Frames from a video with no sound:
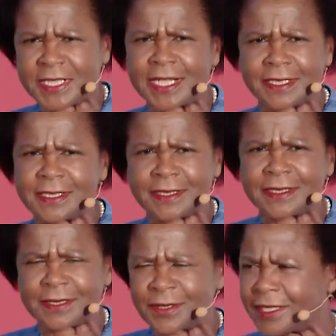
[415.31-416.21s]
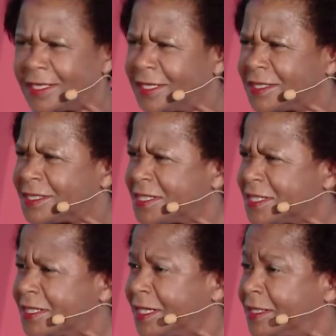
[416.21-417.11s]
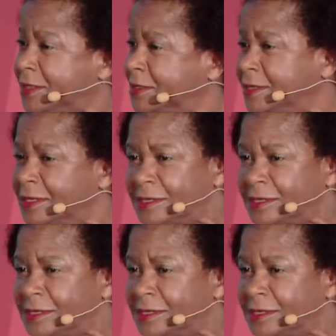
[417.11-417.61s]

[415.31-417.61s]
just an additional